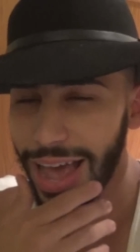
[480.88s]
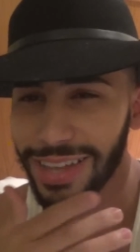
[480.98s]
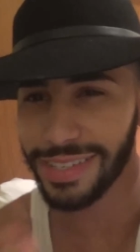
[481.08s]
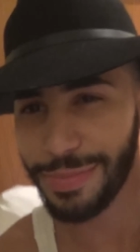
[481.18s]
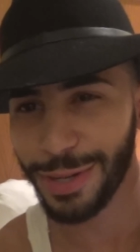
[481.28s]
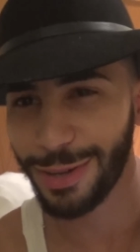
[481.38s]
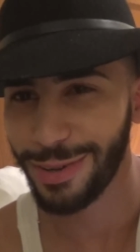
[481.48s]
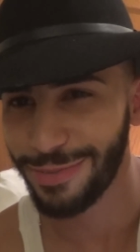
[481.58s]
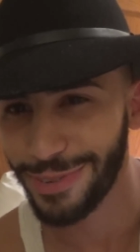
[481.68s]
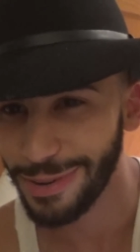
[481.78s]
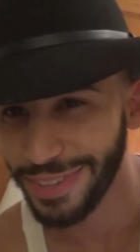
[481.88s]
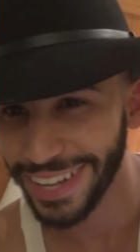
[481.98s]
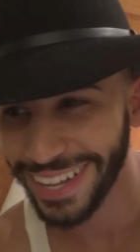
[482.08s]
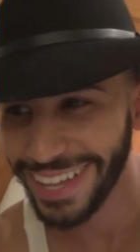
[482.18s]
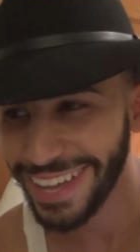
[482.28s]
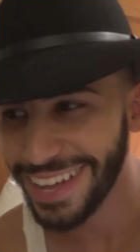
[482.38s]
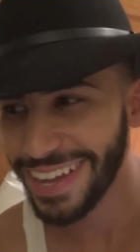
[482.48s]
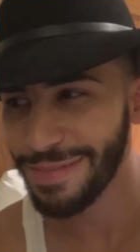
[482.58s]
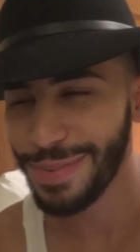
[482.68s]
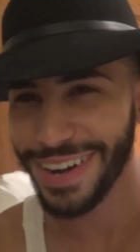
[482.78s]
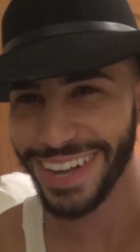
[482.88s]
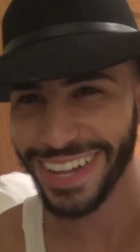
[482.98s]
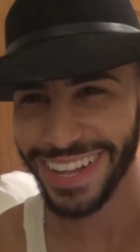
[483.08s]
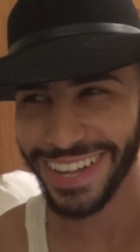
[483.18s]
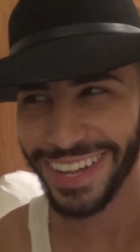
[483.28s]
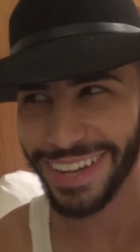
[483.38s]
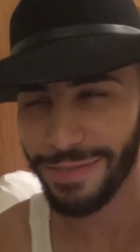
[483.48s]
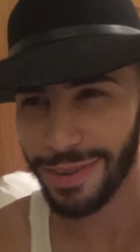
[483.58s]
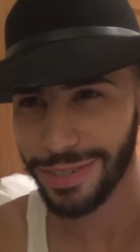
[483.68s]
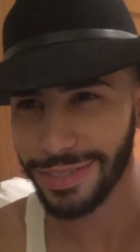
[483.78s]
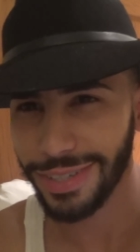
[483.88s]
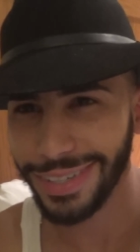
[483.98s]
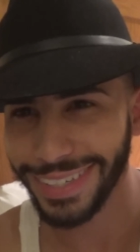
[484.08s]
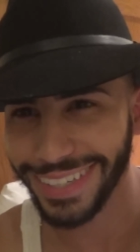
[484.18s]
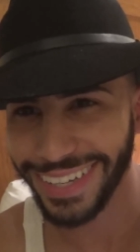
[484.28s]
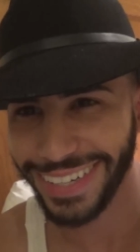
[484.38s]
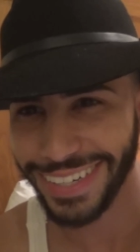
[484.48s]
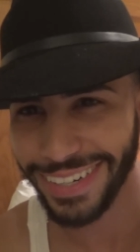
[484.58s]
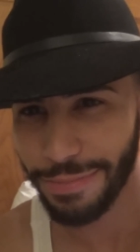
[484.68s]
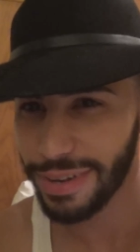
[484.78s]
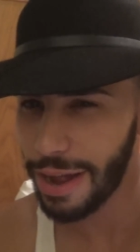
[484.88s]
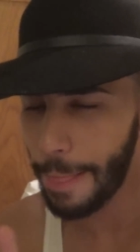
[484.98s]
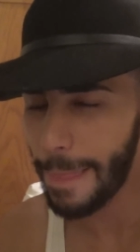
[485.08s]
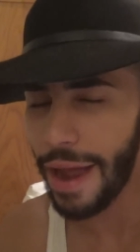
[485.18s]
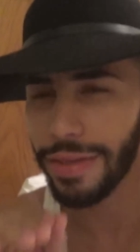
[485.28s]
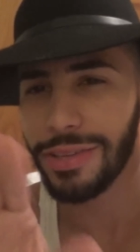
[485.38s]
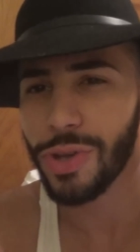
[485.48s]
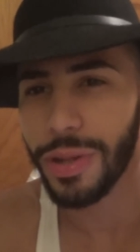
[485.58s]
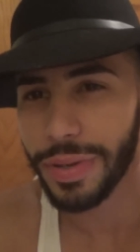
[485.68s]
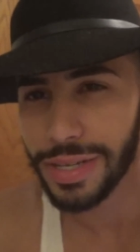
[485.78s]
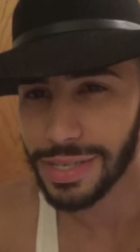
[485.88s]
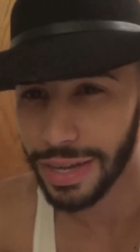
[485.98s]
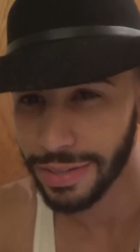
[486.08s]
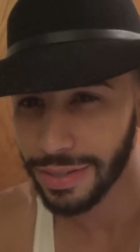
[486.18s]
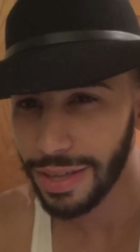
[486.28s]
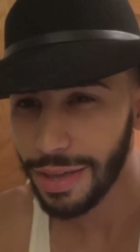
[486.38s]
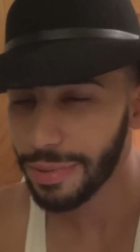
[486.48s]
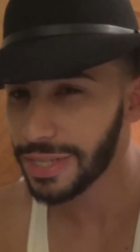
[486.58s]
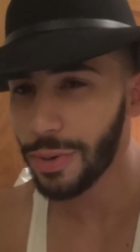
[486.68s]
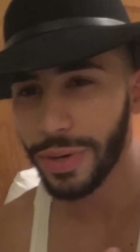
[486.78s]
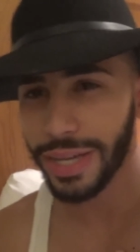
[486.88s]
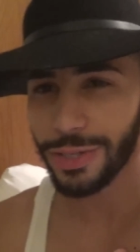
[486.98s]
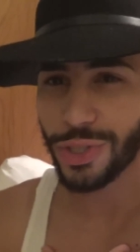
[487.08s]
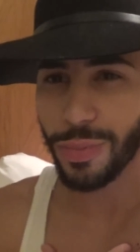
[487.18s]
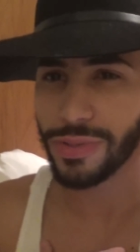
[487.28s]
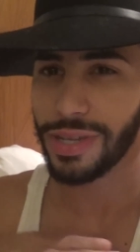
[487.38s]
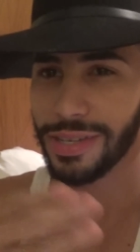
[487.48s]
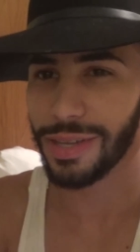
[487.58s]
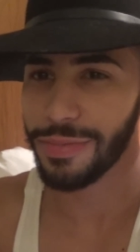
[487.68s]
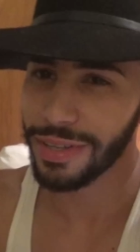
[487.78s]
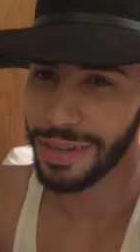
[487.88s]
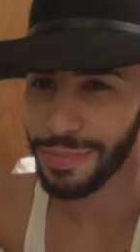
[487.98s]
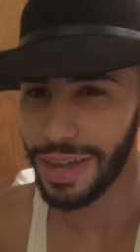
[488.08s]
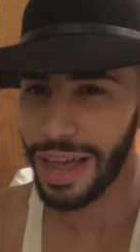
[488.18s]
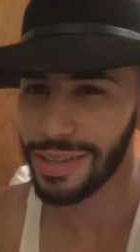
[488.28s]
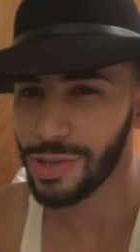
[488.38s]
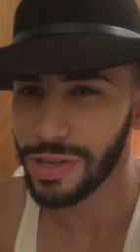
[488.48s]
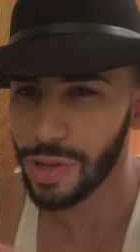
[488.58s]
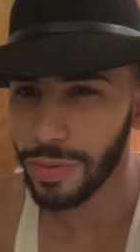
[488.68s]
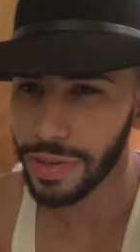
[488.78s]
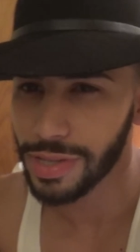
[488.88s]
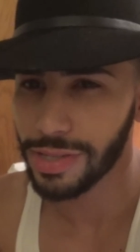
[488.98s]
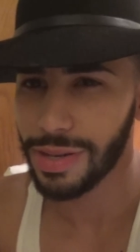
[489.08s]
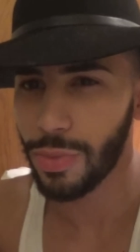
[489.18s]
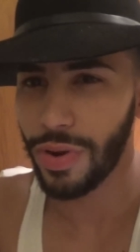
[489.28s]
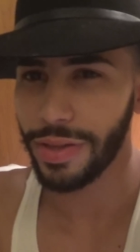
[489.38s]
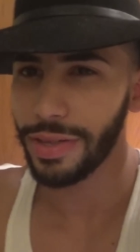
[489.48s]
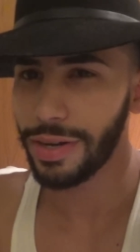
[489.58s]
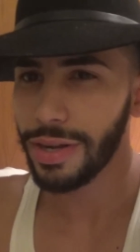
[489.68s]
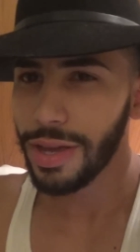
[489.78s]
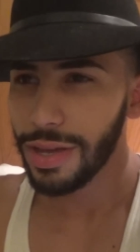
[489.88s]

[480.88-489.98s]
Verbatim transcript: it hasn't been confirmed yet, but if I should say it, I don't know. But uh, all right, that's all I'm gonna say, cause I don't want to get in trouble saying something I'm not. That's, that's all I'm gonna say. Somewhere around there,